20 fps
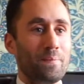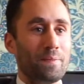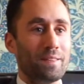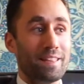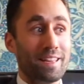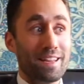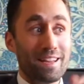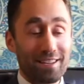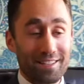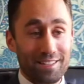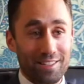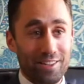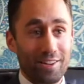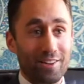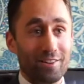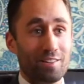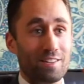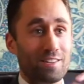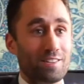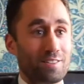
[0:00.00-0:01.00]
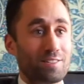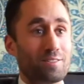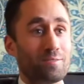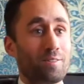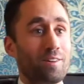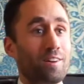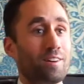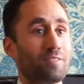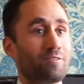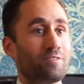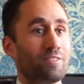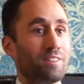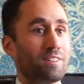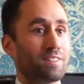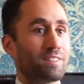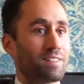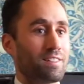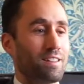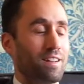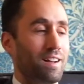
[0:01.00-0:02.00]
Years ago he used to work for
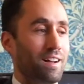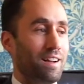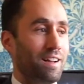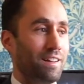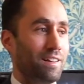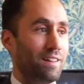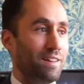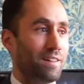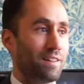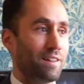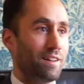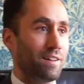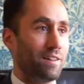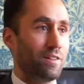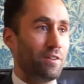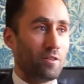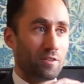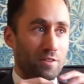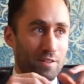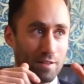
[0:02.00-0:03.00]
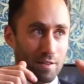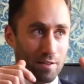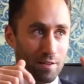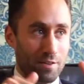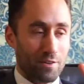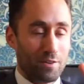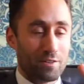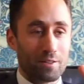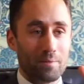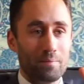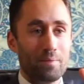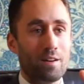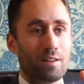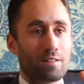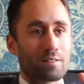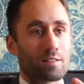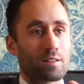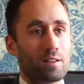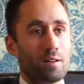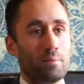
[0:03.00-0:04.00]
us, and not at
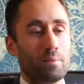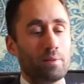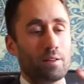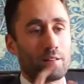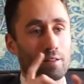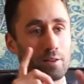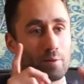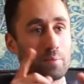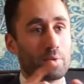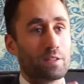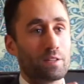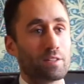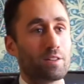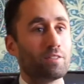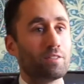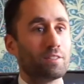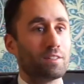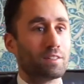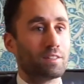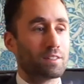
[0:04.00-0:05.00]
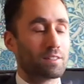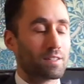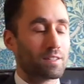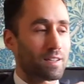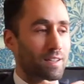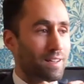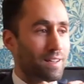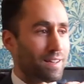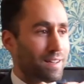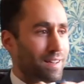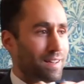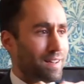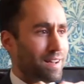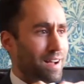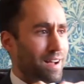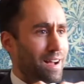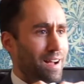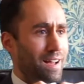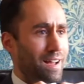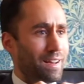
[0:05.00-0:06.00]
Mart's Club, but in Caprice Holdings.
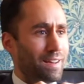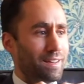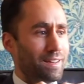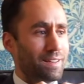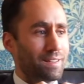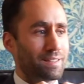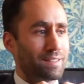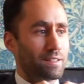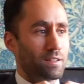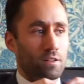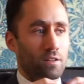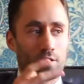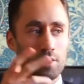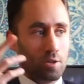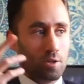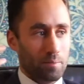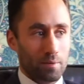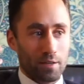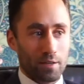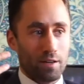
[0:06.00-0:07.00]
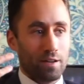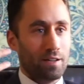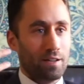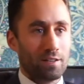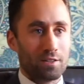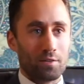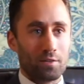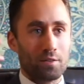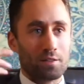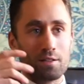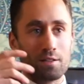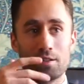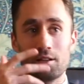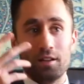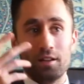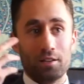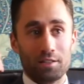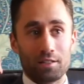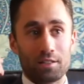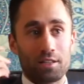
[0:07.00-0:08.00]
And, you know, Cuban guy, and so he said,
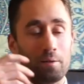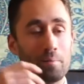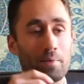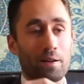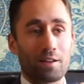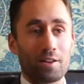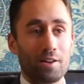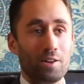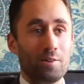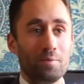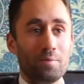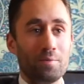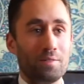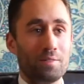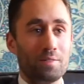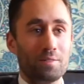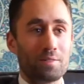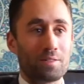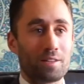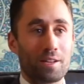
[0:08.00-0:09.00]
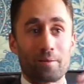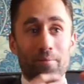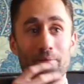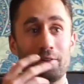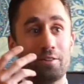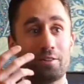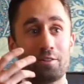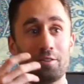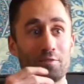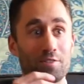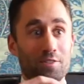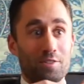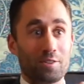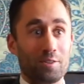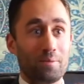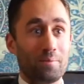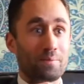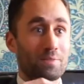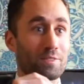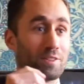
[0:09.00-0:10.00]
I just came back home and set up my own coffee
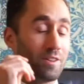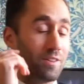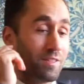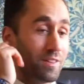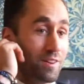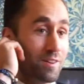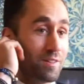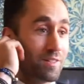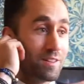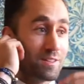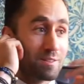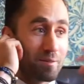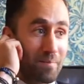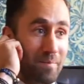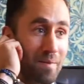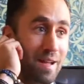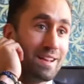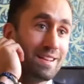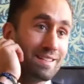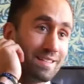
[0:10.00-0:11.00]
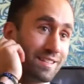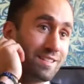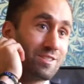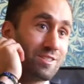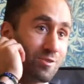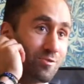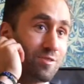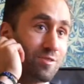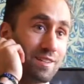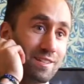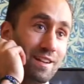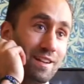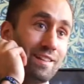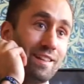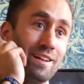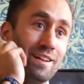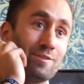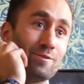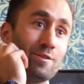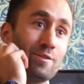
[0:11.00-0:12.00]
shop. So there are these amazing stories like
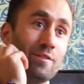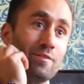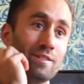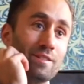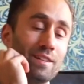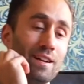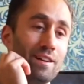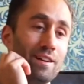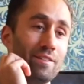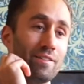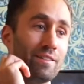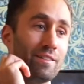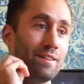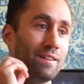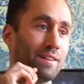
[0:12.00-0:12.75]
that all over town.